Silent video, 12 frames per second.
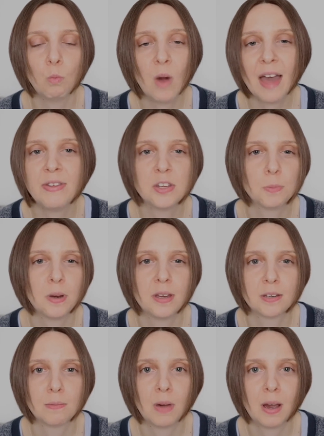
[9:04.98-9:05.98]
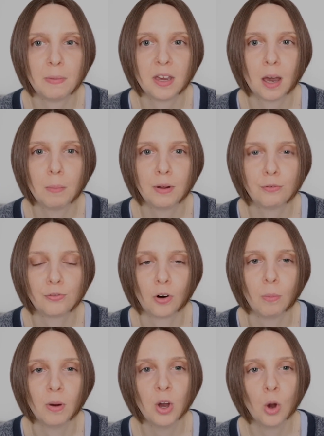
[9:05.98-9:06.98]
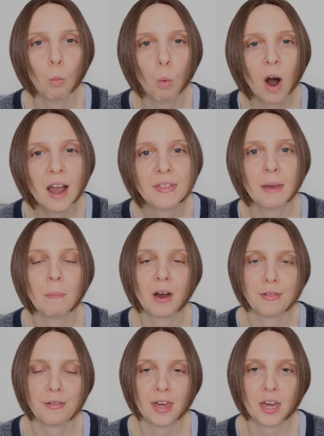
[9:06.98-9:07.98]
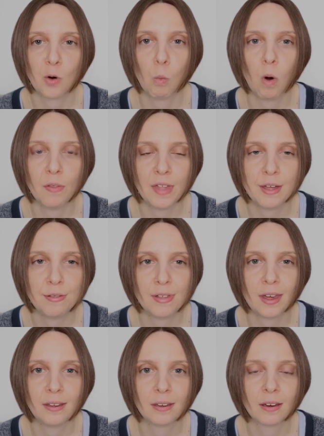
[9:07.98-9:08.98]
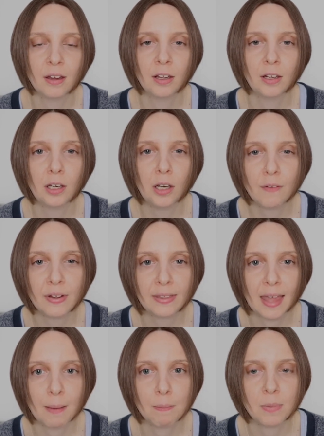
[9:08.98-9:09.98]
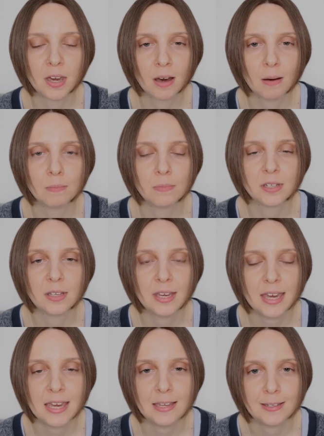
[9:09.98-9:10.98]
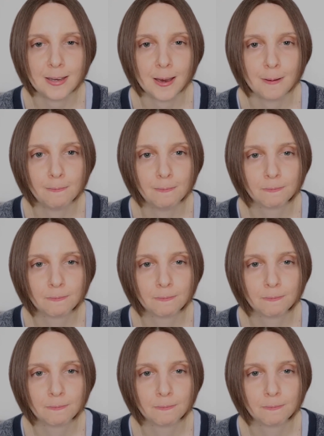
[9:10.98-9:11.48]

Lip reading: where this person might be coming from, why they might think what they think, loving them becomes easier.